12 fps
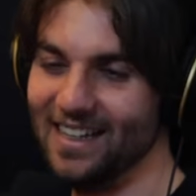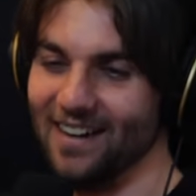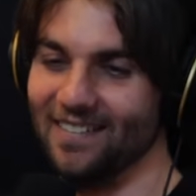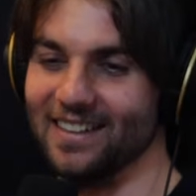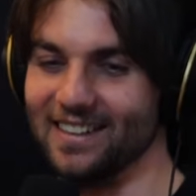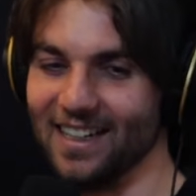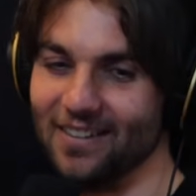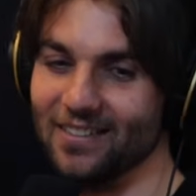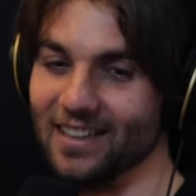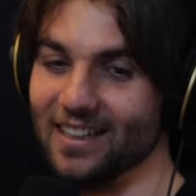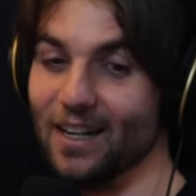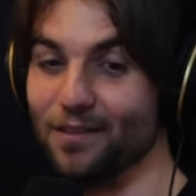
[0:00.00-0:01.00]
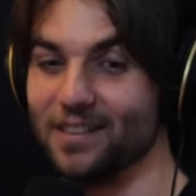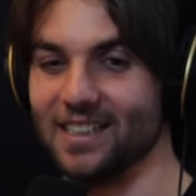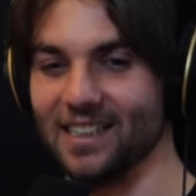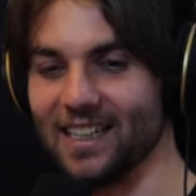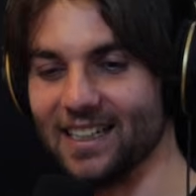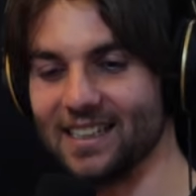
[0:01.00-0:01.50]
I would love
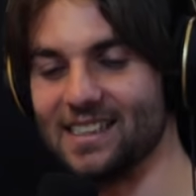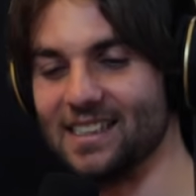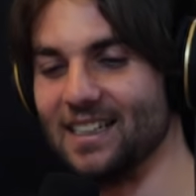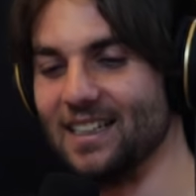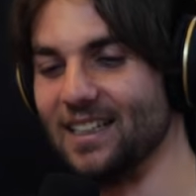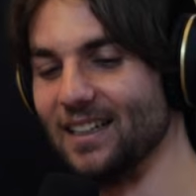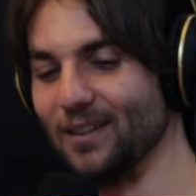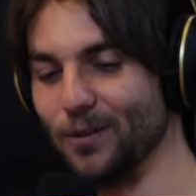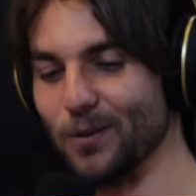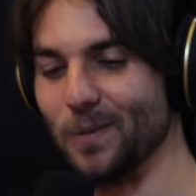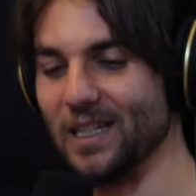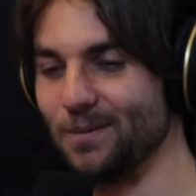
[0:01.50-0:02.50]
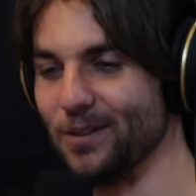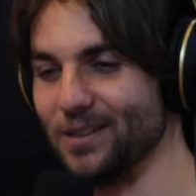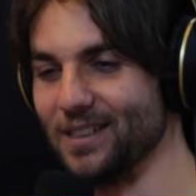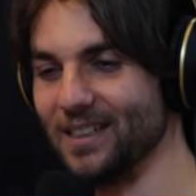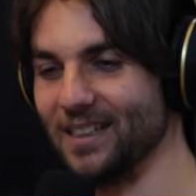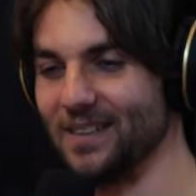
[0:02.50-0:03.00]
to like see King Cruel make
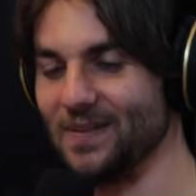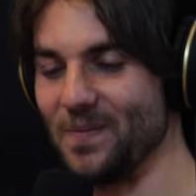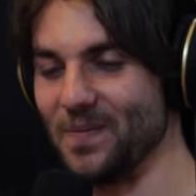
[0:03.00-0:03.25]
music,